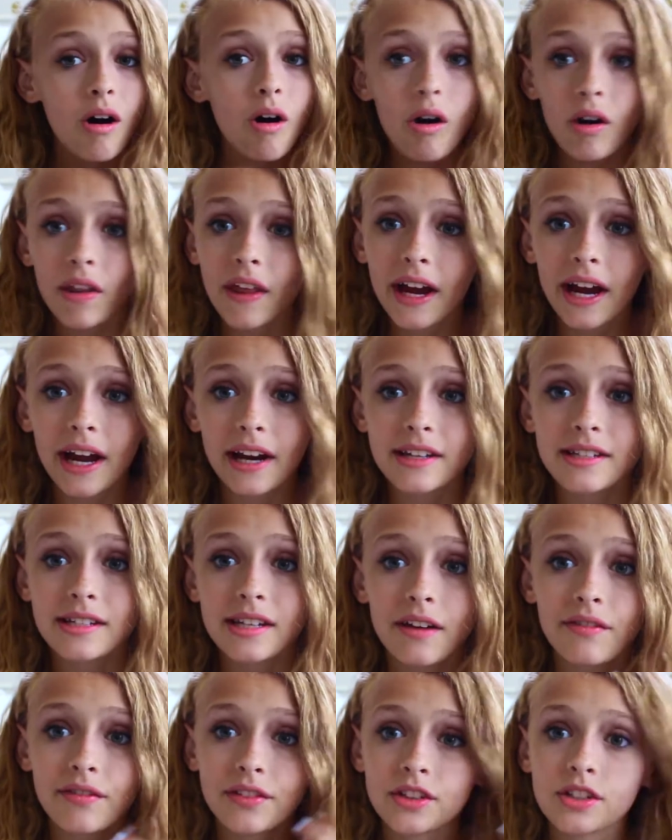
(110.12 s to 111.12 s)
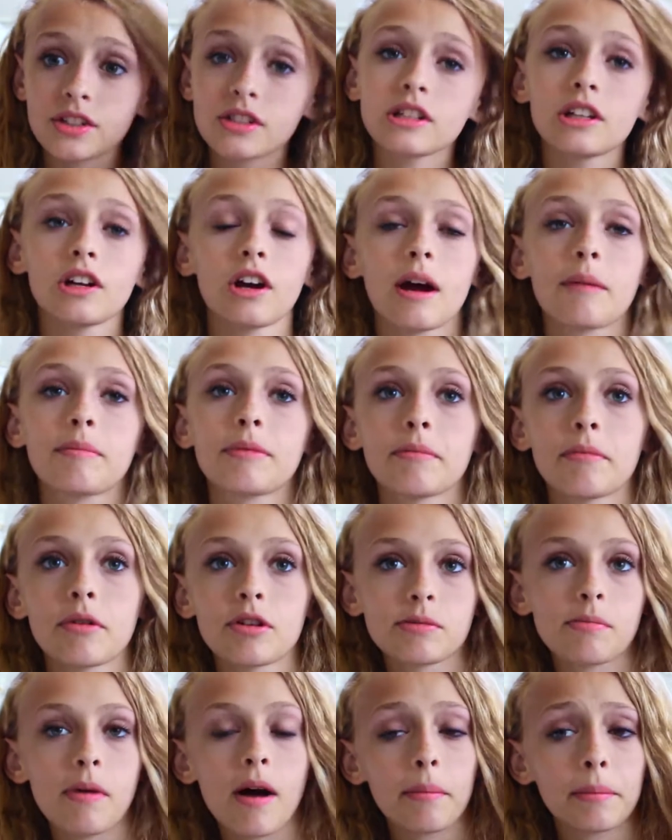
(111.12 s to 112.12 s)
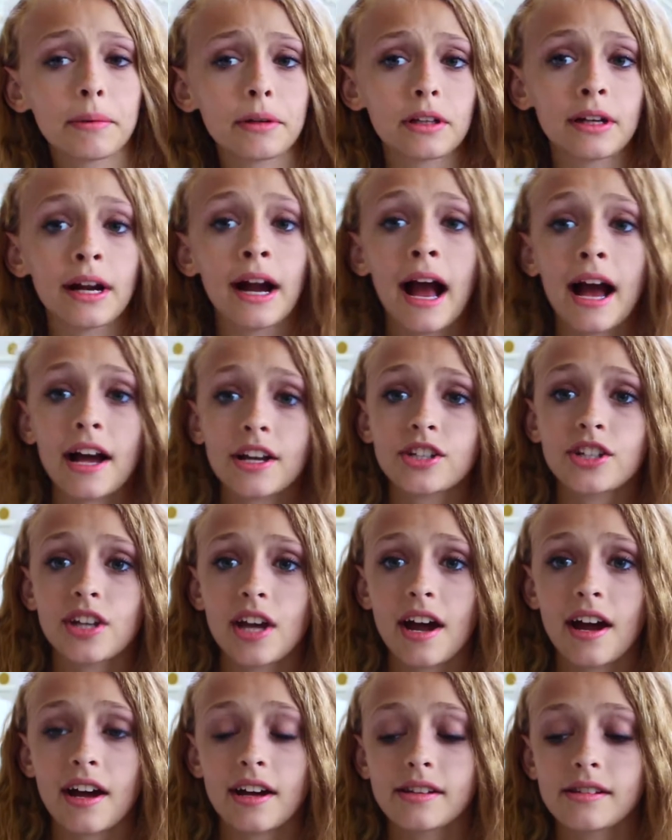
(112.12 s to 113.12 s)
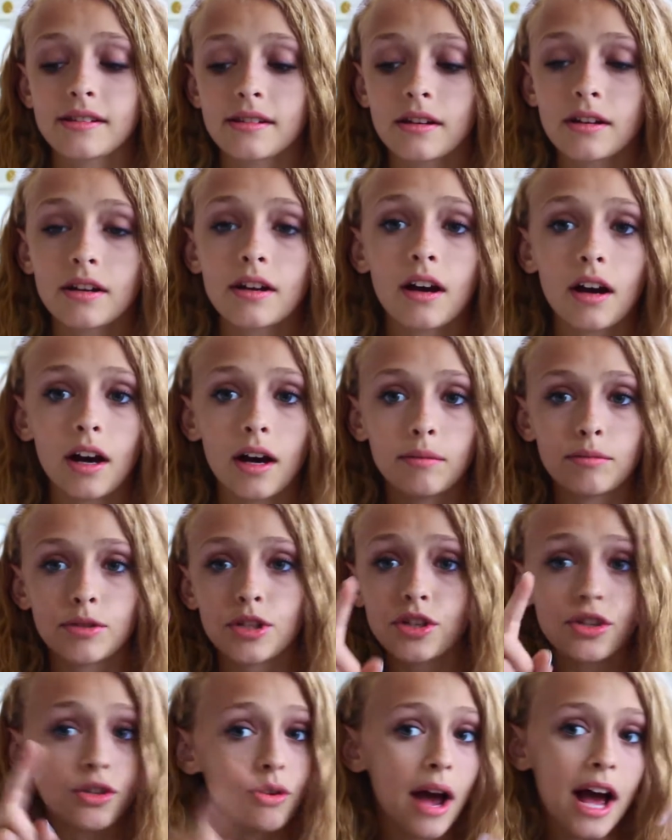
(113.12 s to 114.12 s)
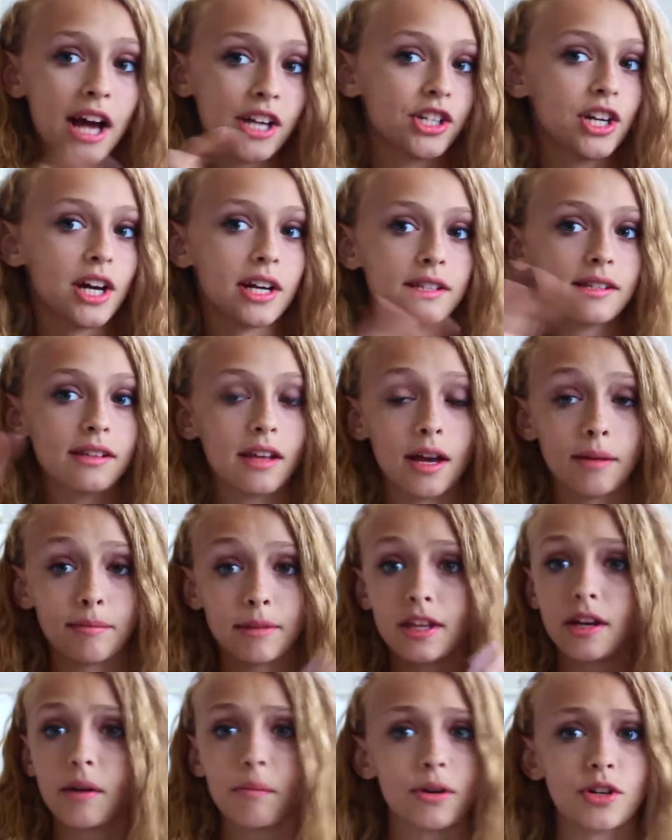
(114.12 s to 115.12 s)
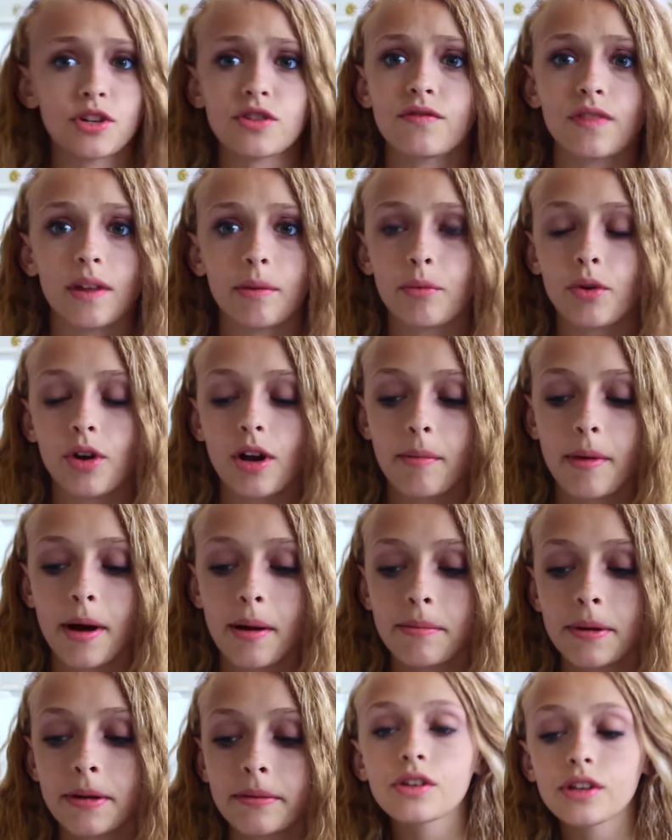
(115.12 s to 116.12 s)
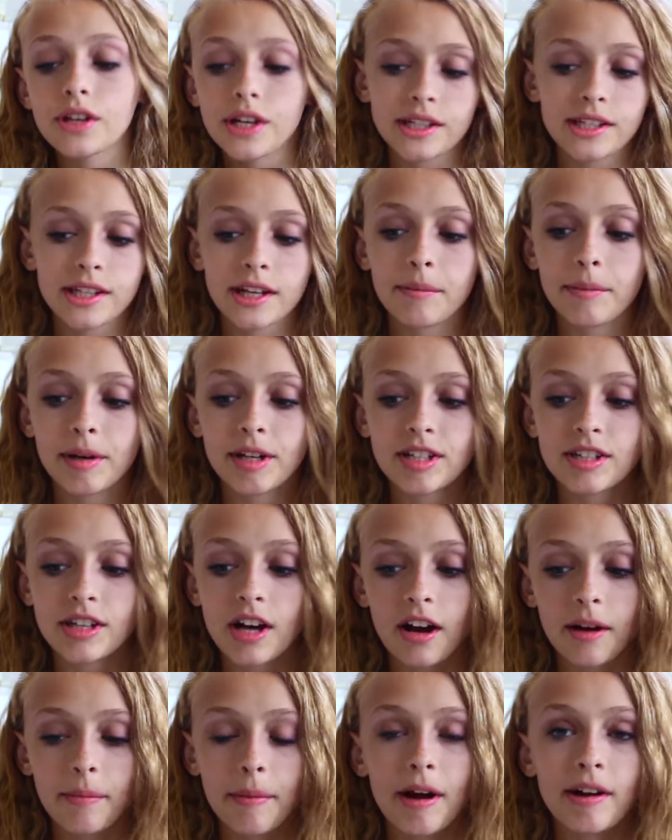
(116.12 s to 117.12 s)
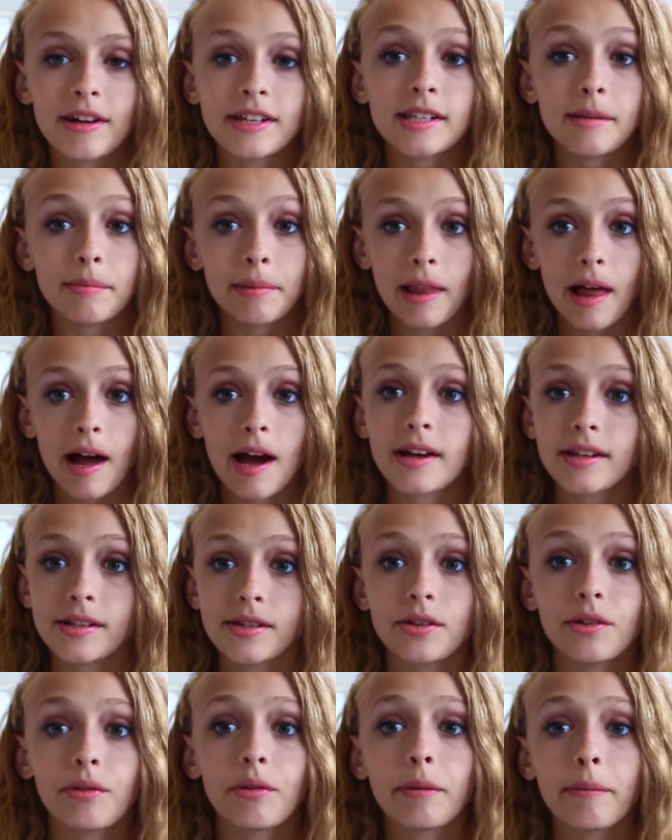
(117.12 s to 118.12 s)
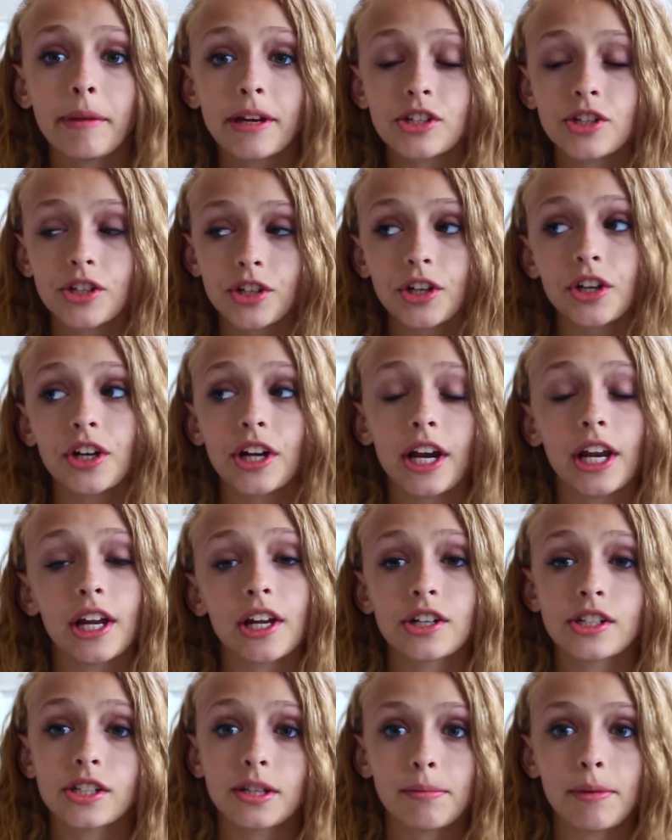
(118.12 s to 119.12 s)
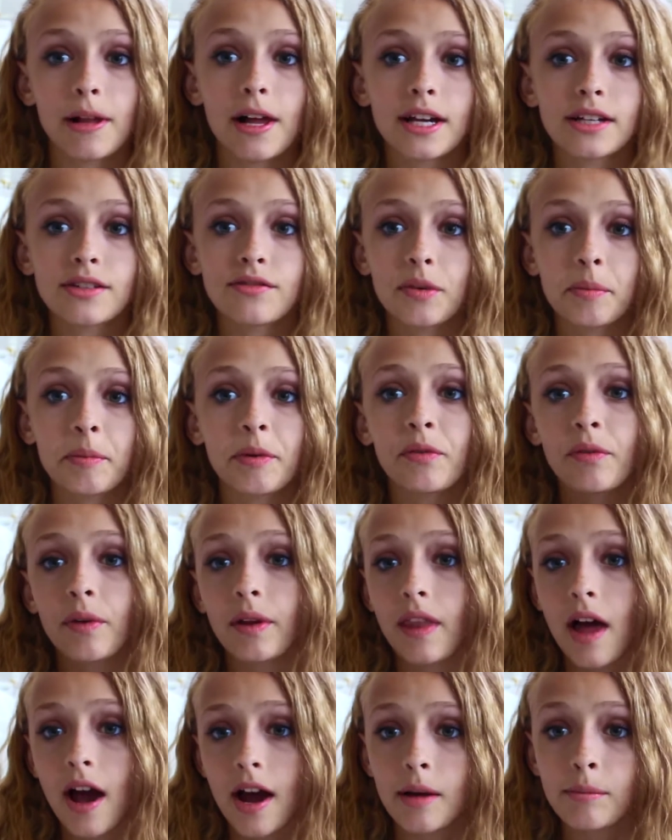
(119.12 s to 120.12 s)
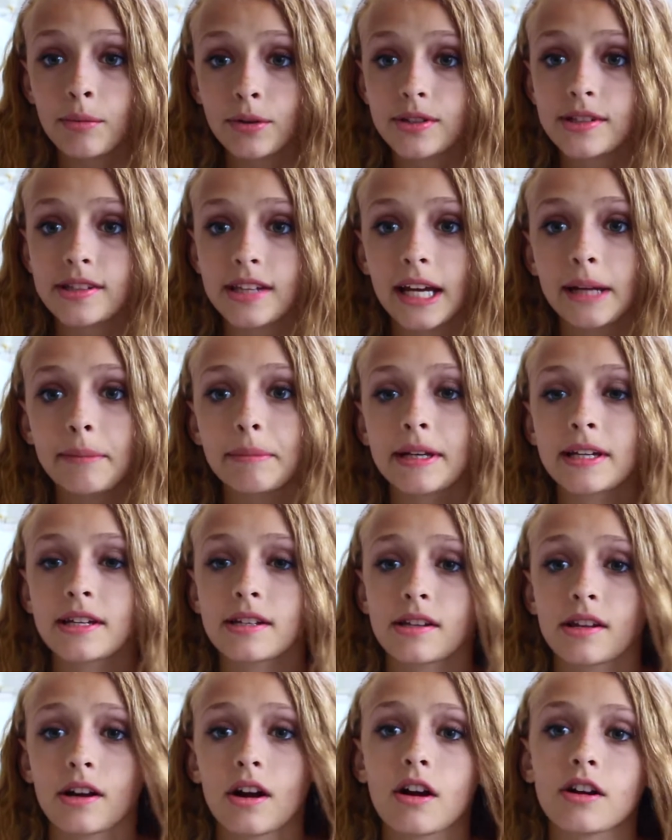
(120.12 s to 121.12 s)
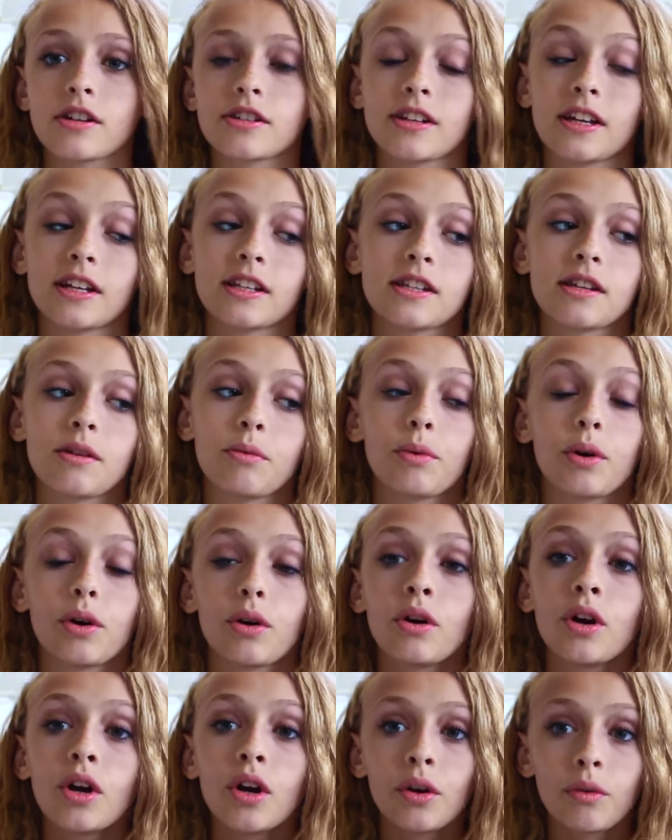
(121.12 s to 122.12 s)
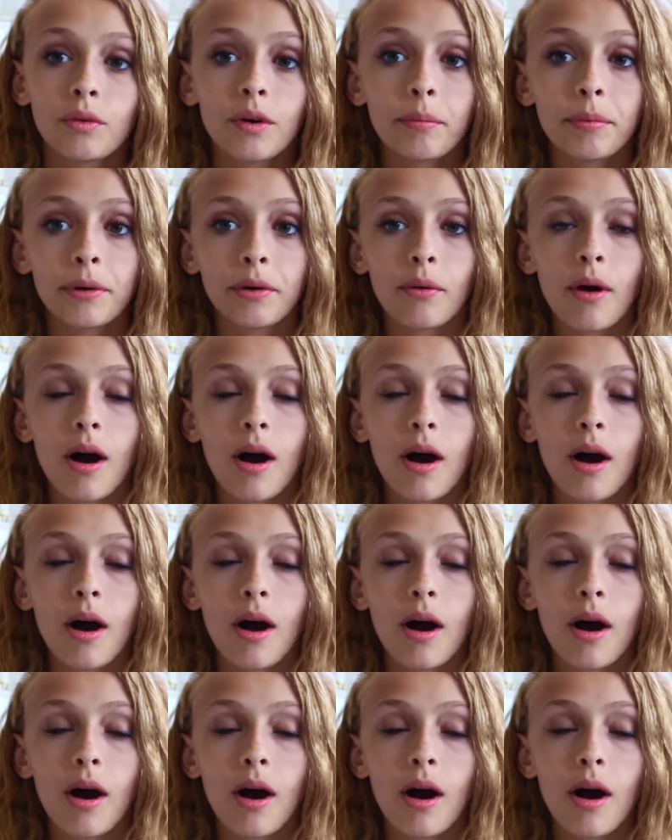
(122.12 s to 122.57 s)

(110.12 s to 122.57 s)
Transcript: all that kind of stuff. Just look up the most popular hashtags. Just do hashtag slime and then a bunch of them will come up. So the next thing I'm going to talk about is supplies. So you want to make sure you're getting your supplies from a reliable site, because there are sites that will rip you